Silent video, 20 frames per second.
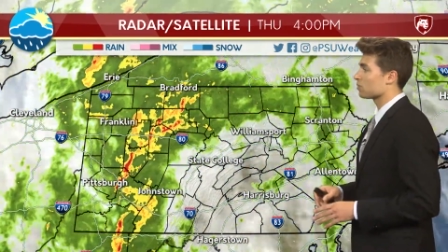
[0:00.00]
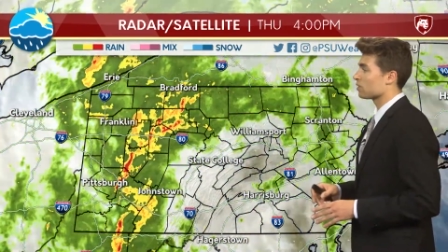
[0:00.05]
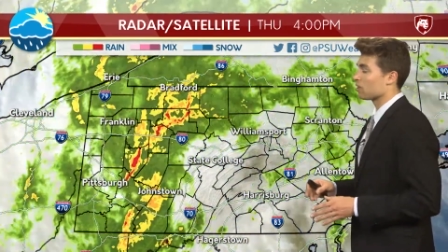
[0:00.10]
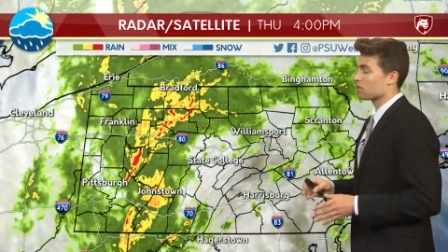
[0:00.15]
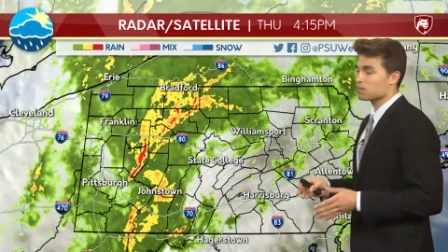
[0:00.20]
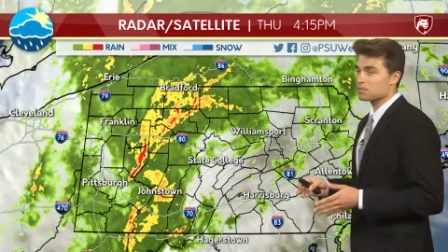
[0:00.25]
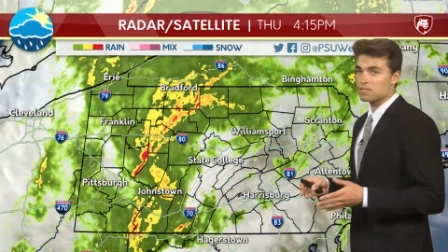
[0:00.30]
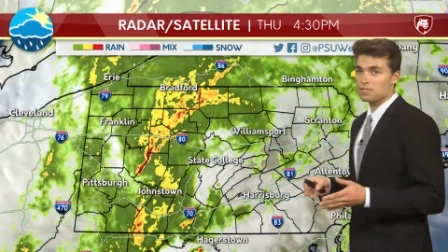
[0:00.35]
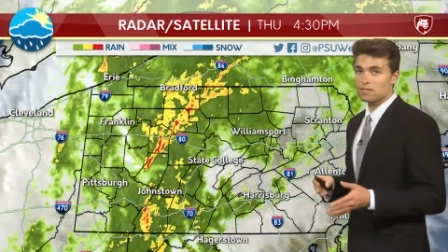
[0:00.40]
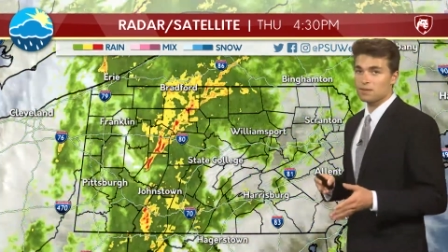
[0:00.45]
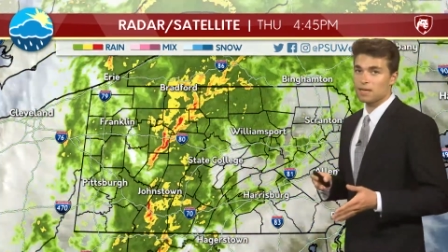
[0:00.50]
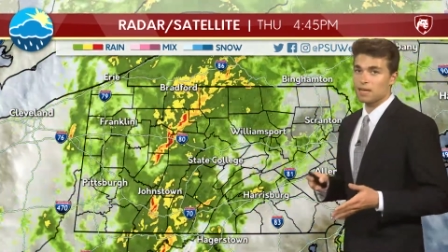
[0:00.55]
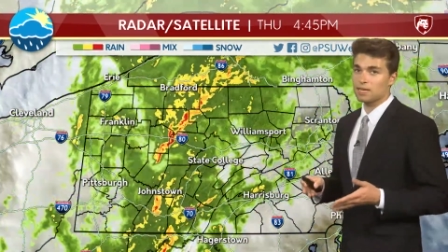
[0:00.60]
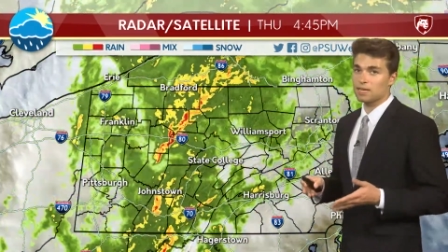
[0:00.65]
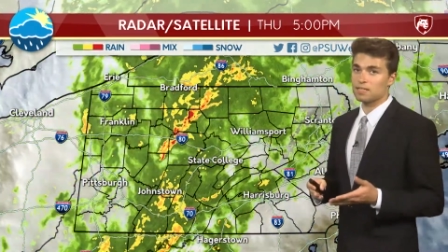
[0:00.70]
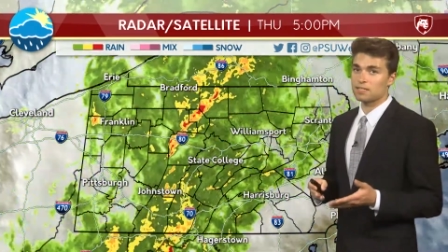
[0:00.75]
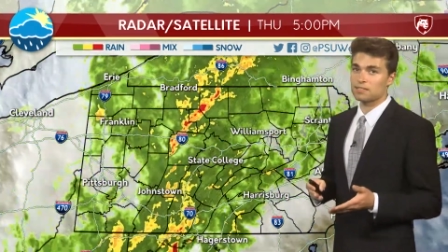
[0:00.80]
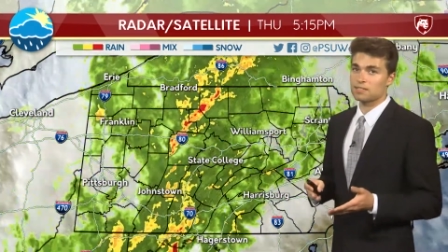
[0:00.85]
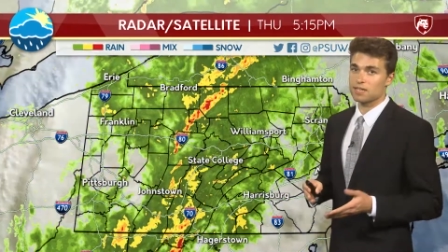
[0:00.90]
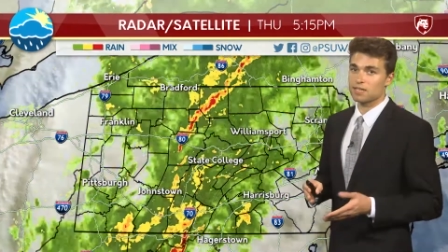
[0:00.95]
We aren't seeing
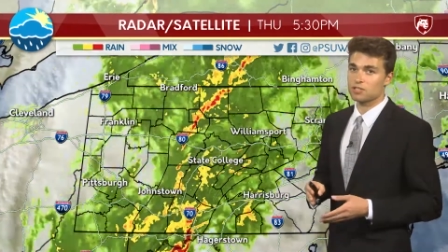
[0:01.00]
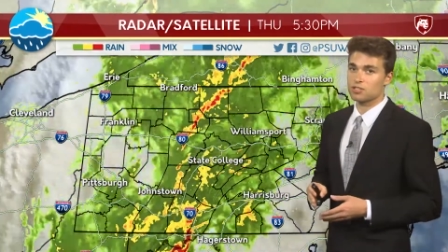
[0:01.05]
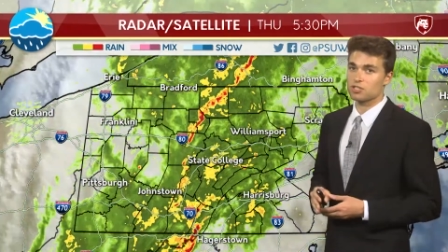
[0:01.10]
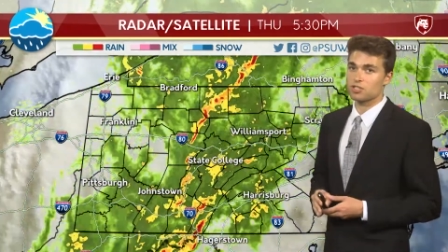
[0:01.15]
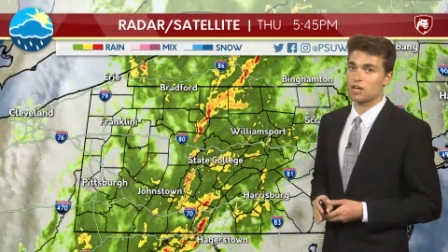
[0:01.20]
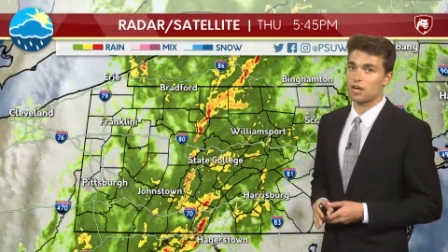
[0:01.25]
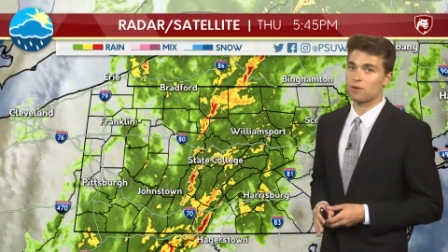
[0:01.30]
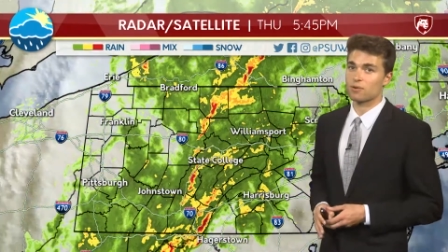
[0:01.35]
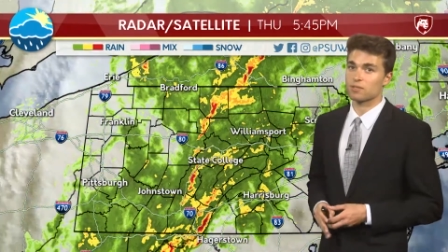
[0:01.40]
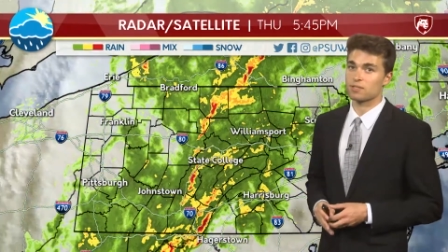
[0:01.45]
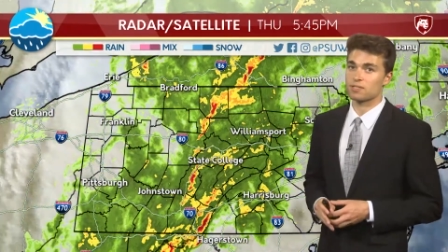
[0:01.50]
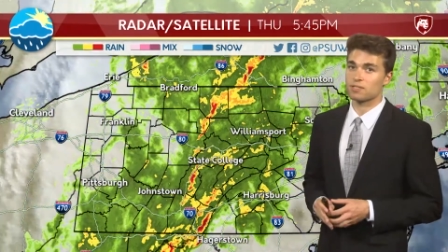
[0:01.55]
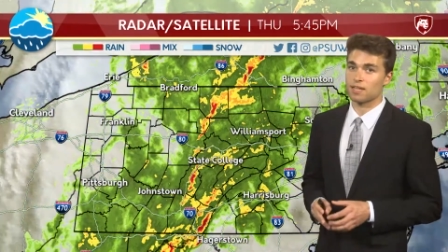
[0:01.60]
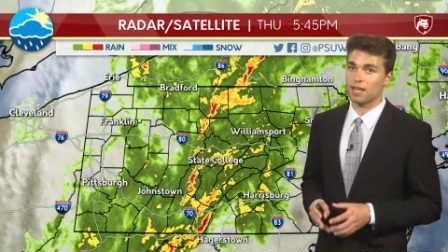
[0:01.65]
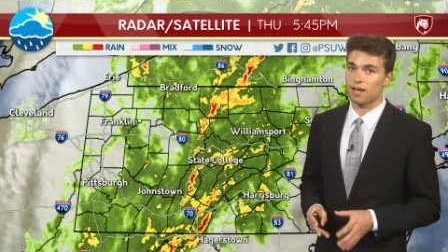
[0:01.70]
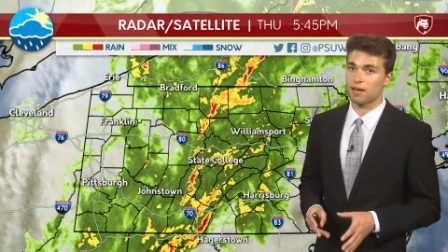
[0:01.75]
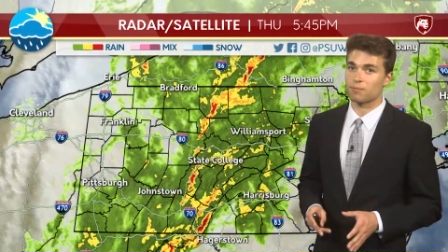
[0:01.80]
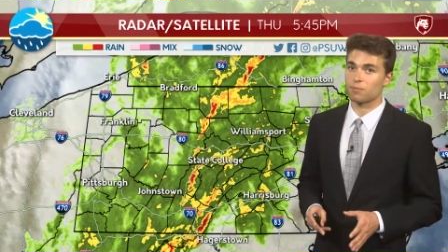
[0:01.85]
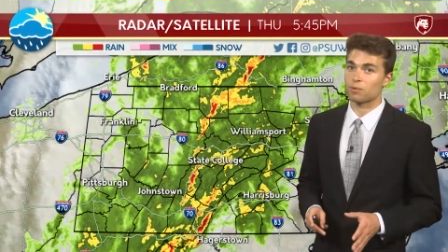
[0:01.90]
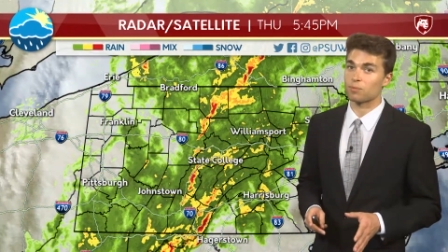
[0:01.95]
any intense showers
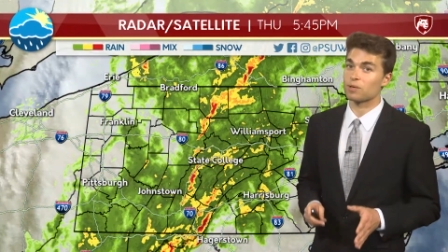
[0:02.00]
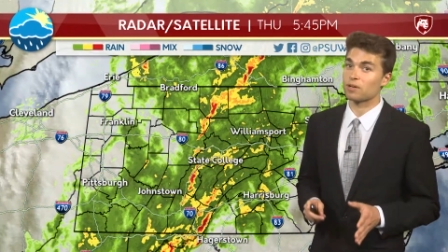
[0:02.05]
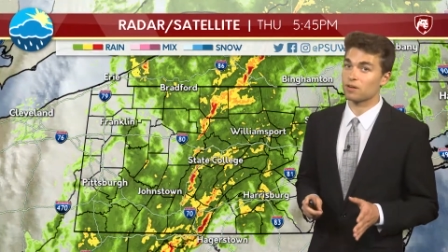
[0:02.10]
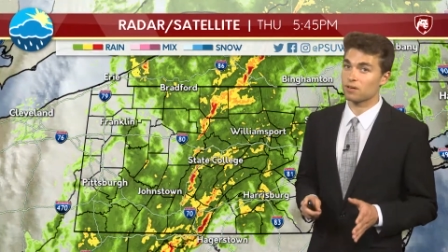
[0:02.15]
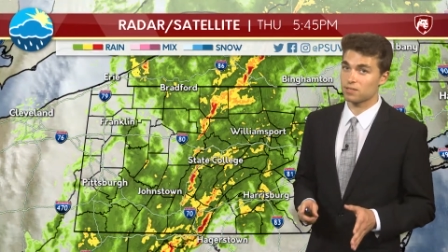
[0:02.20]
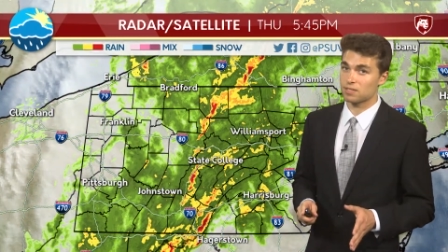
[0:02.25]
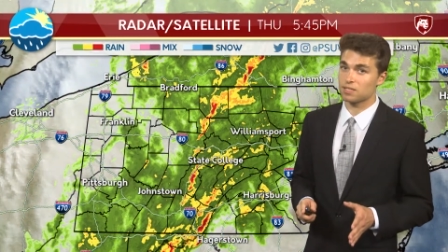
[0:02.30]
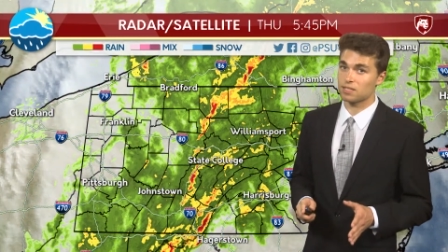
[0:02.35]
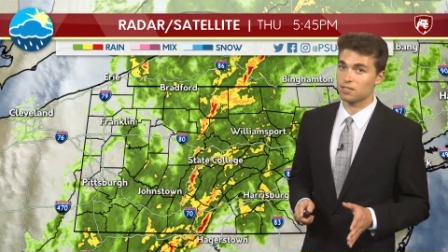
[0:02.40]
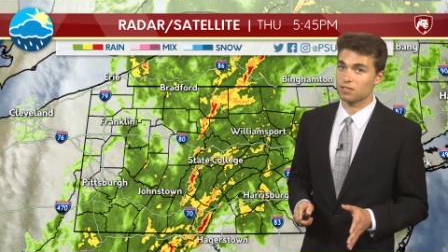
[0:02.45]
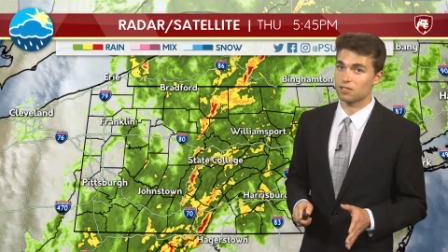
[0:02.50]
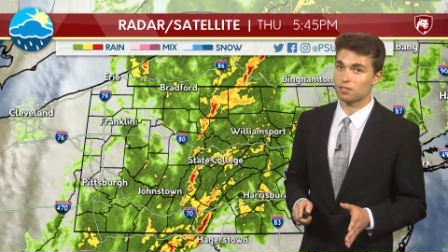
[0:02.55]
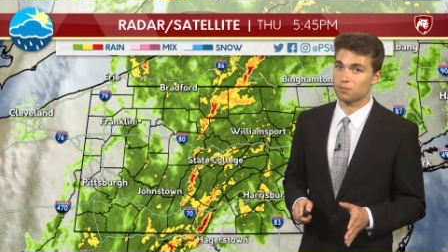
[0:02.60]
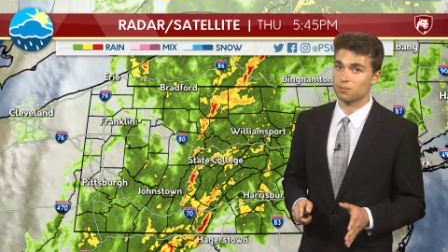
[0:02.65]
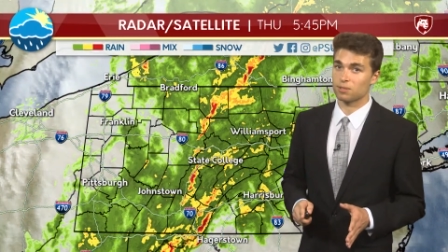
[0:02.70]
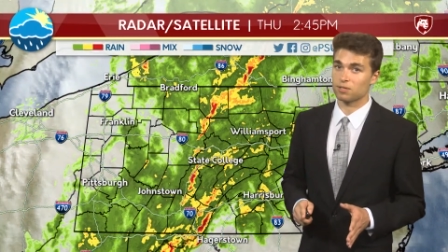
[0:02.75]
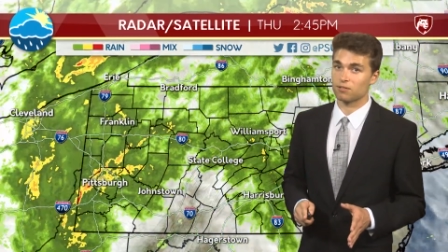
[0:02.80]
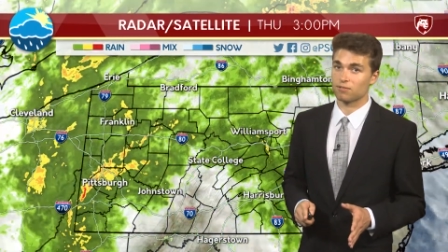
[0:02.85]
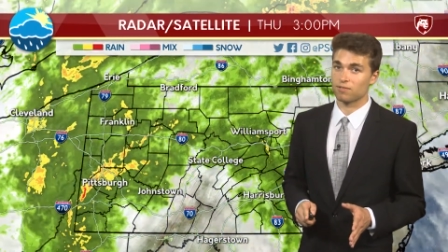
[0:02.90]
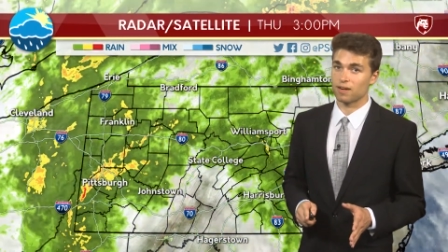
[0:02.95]
now, but we are seeing a
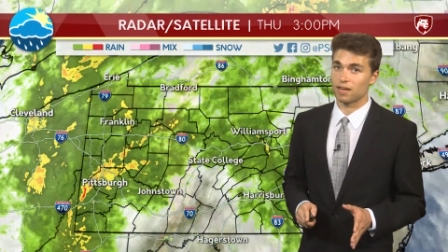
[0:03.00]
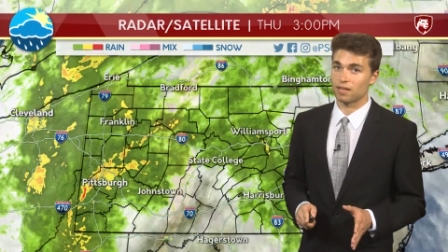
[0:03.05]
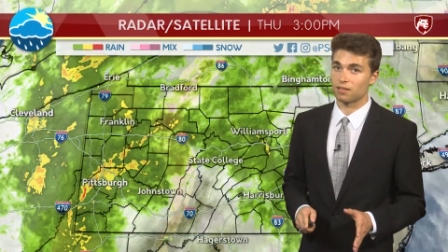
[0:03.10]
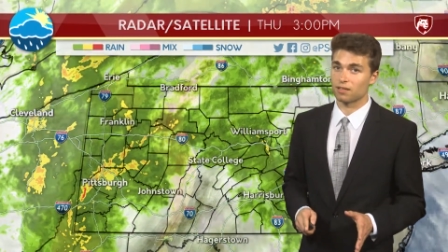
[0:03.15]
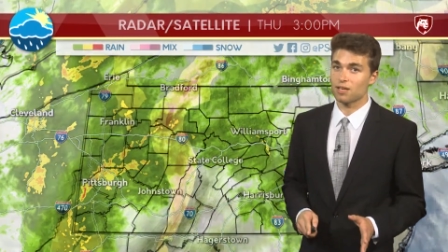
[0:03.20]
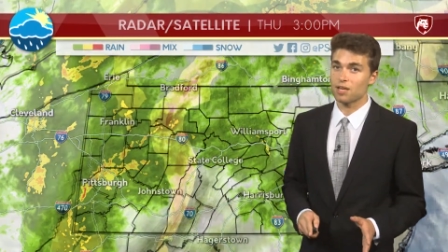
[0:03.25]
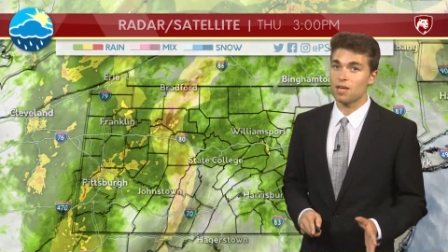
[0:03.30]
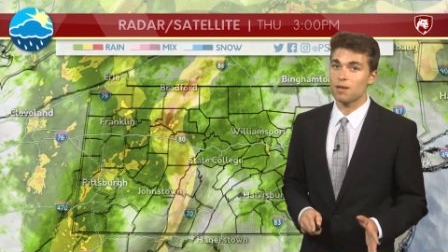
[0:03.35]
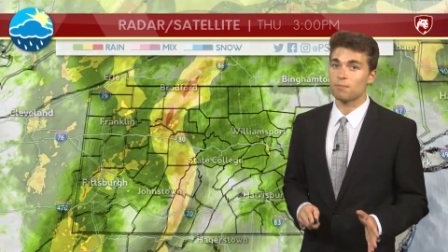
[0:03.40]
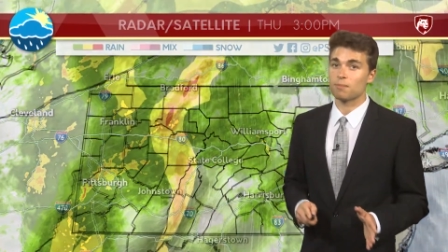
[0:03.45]
little bit of rain.